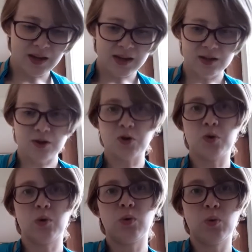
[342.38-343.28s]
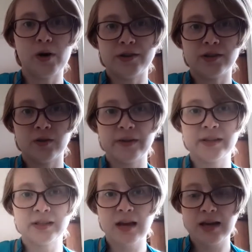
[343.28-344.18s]
you know, one serving
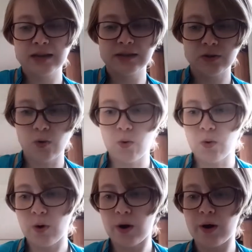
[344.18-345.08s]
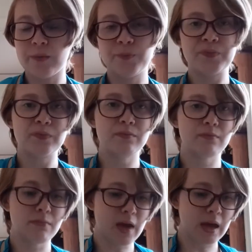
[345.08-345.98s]
size, or
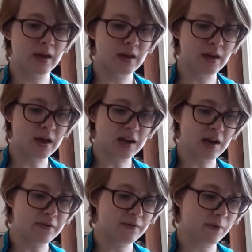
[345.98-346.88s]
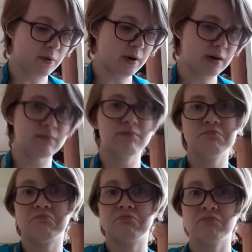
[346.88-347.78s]
make enough for,
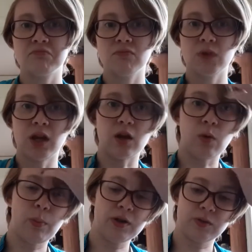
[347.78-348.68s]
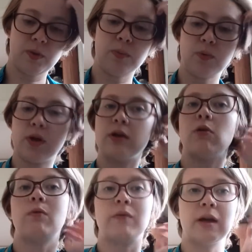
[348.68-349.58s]
you know, a bunch of people, like your
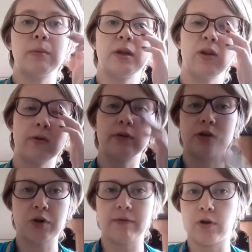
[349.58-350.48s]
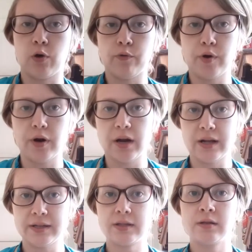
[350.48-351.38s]
whole family or friends you're having over, and
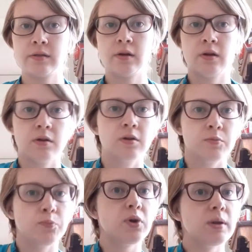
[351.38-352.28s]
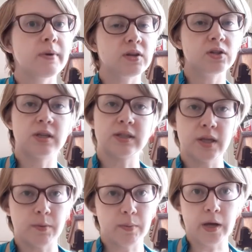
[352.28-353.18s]
it's pretty much the same
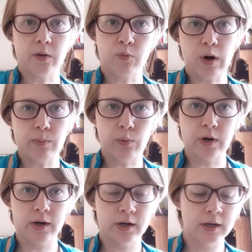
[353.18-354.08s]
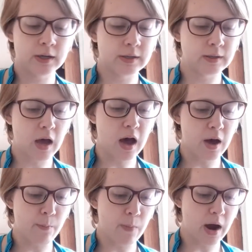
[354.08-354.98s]
amount of prep work.
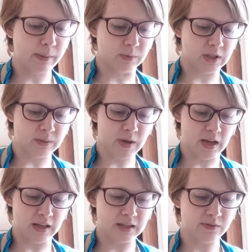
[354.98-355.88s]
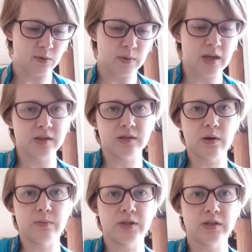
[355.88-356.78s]
I'm just making this for me, so
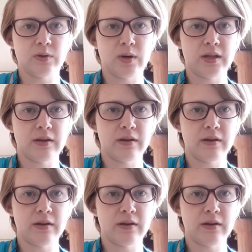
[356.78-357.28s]
I'm just doing